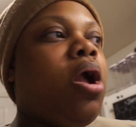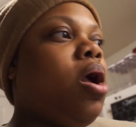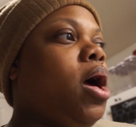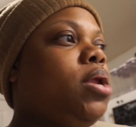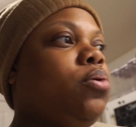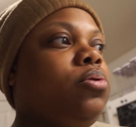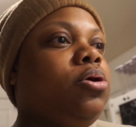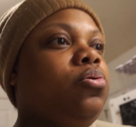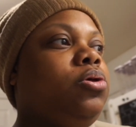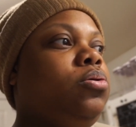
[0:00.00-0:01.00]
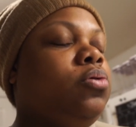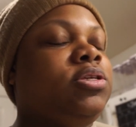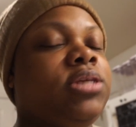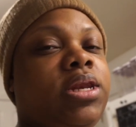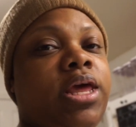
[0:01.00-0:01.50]
I don't know, you know,
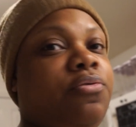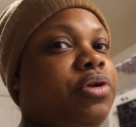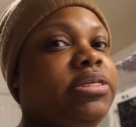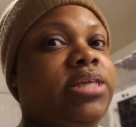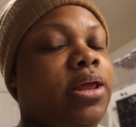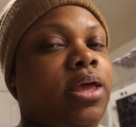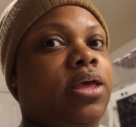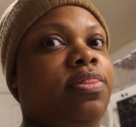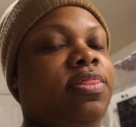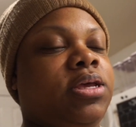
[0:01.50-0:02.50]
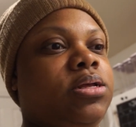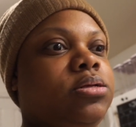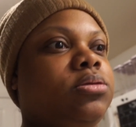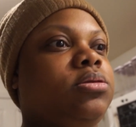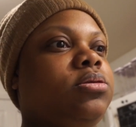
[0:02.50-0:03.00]
Sunday resetting and
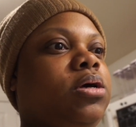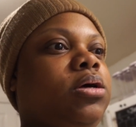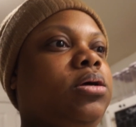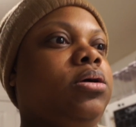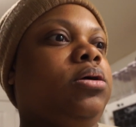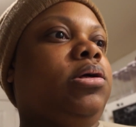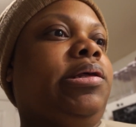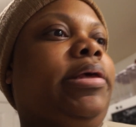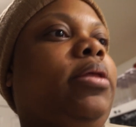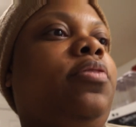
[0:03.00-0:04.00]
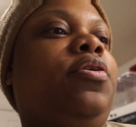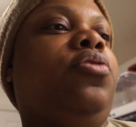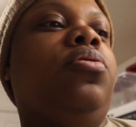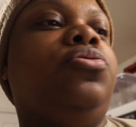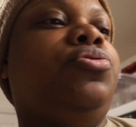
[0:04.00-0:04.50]
things, getting their
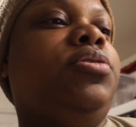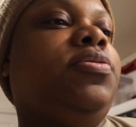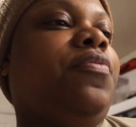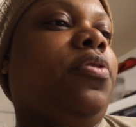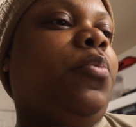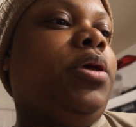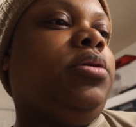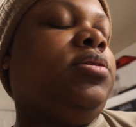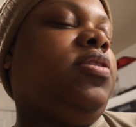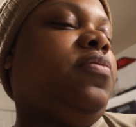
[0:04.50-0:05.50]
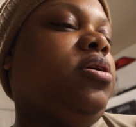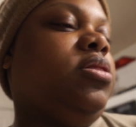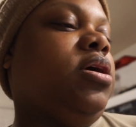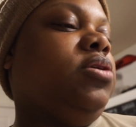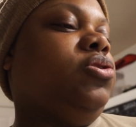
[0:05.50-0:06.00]
groceries for the week and stuff like
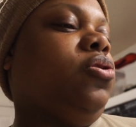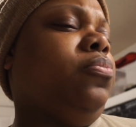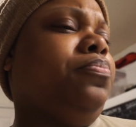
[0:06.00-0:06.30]
that, so